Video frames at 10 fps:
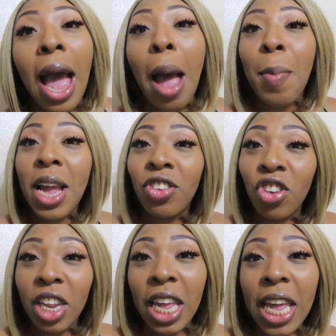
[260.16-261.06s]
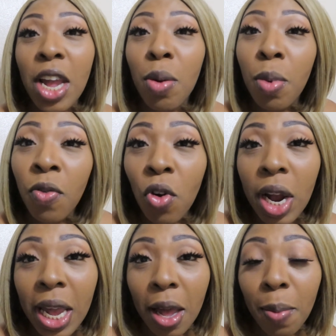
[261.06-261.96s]
I made sure to get here before
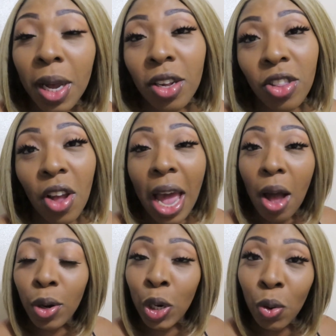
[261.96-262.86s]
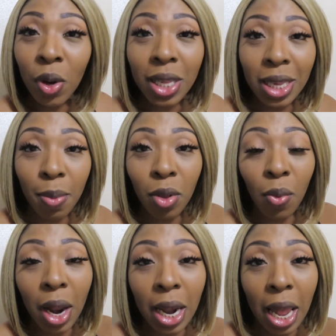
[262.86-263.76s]
him because they're out doing something
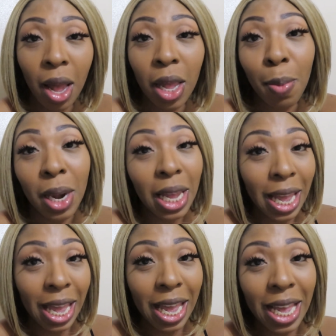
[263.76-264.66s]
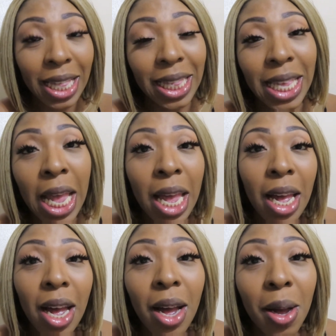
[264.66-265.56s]
right now, him and the kids.
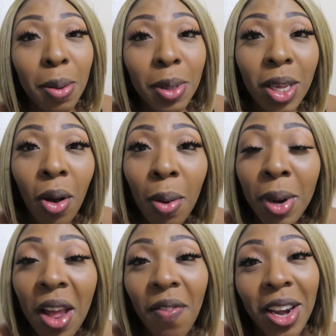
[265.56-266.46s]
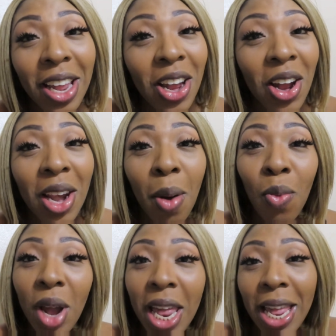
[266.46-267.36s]
Um, so I'm definitely here and
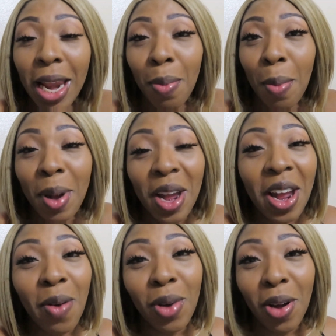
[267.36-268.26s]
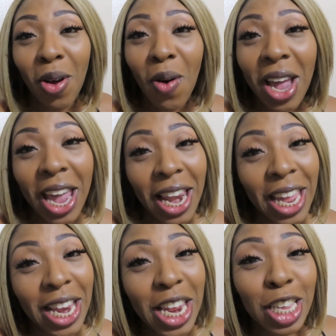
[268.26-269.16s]
I'm ready and I'm prepared. I'm going to go ahead
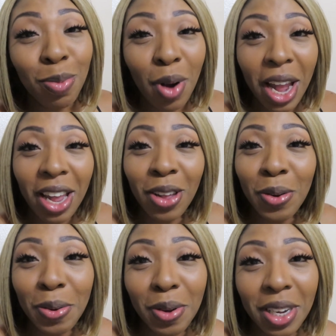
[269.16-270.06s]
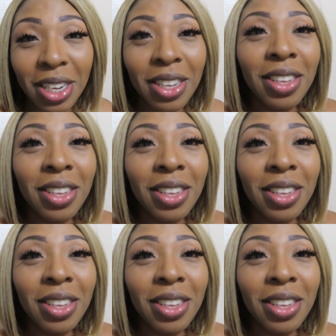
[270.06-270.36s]
and get this prank going.